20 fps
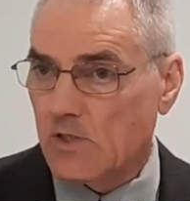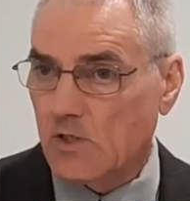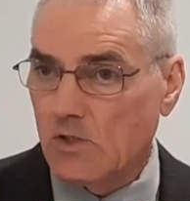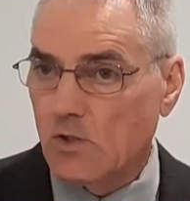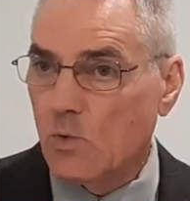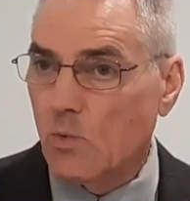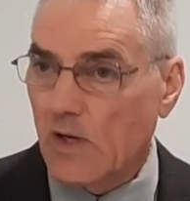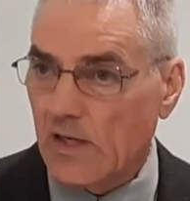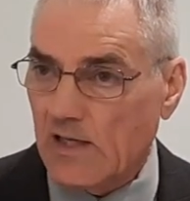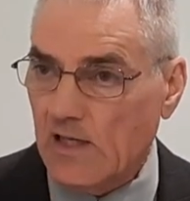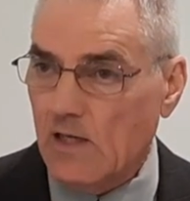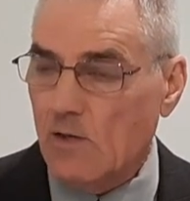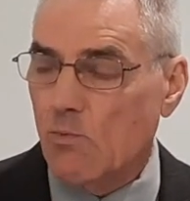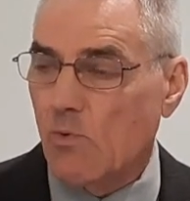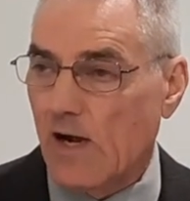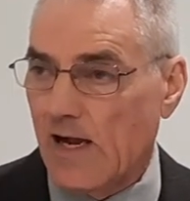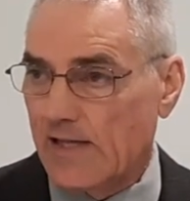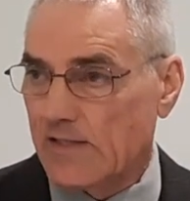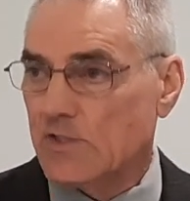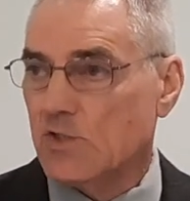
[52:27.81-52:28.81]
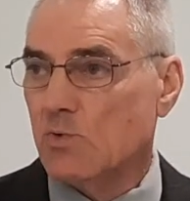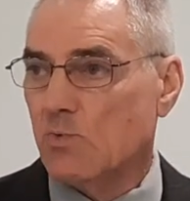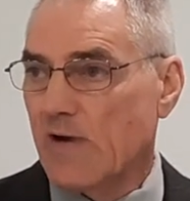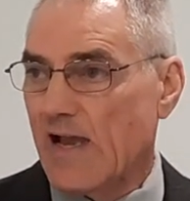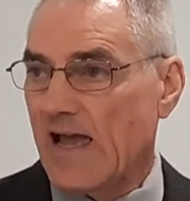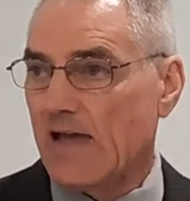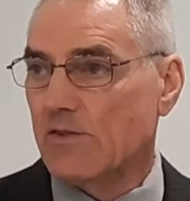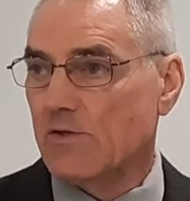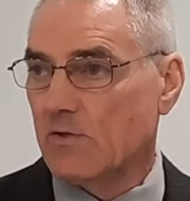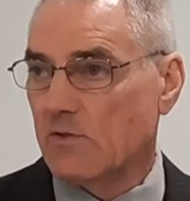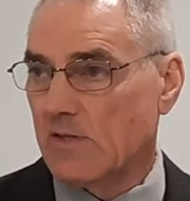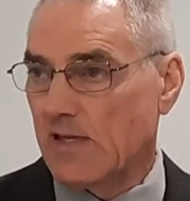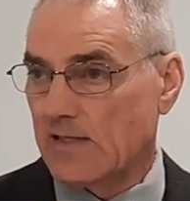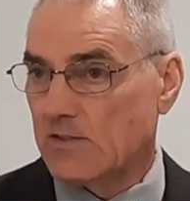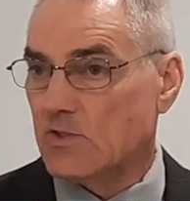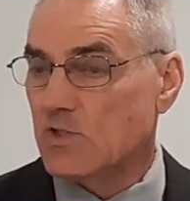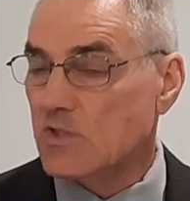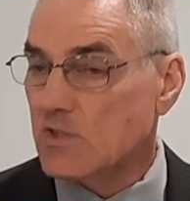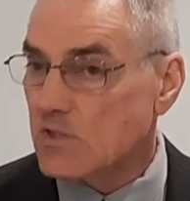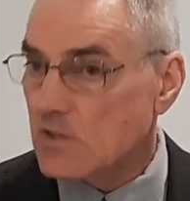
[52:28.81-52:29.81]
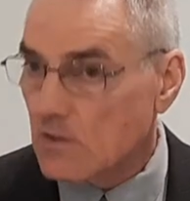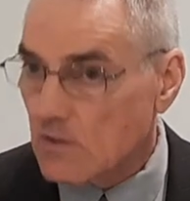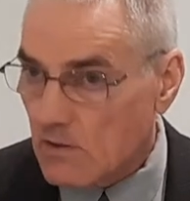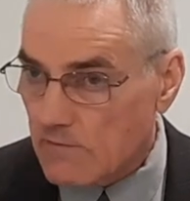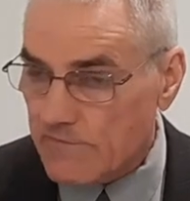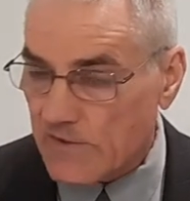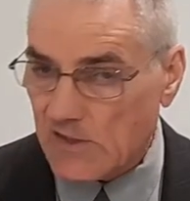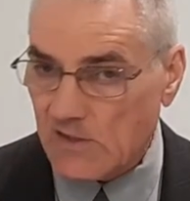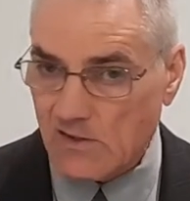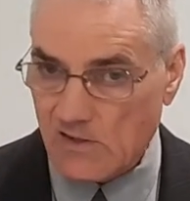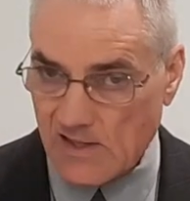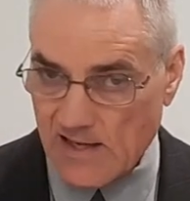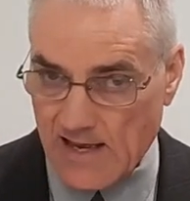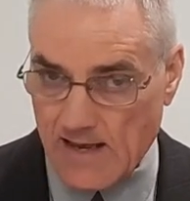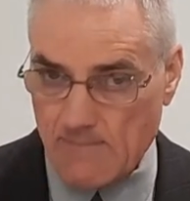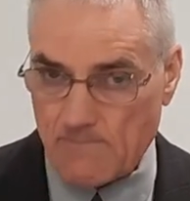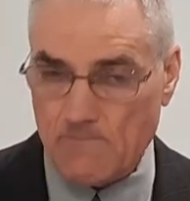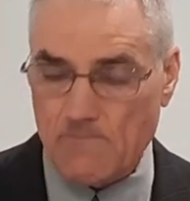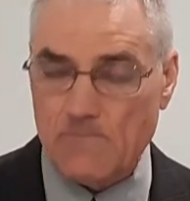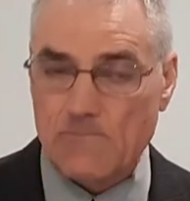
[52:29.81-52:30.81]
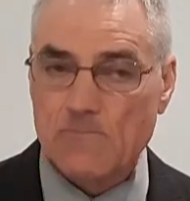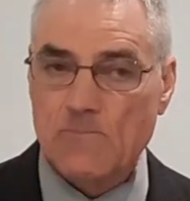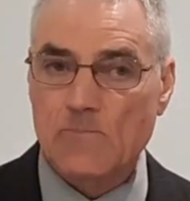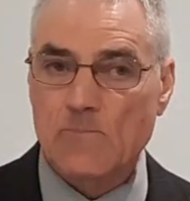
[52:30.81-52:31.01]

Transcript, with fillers: to do what he wants rather than serving them.